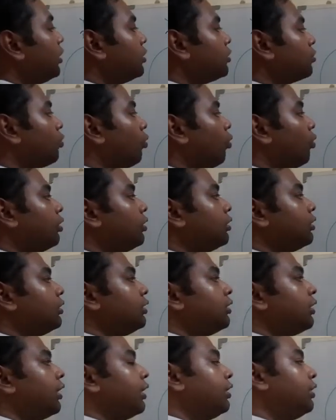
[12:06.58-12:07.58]
is called
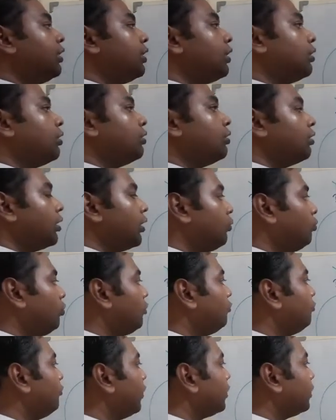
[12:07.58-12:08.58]
the radial
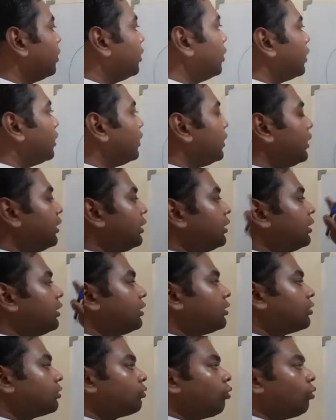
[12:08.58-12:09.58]
unit vector and ET
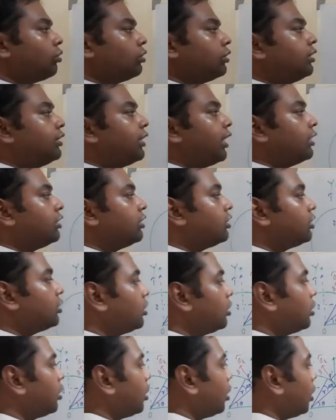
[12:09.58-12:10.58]
is called the
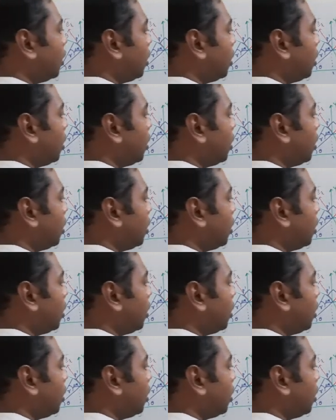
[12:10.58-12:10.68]
tangential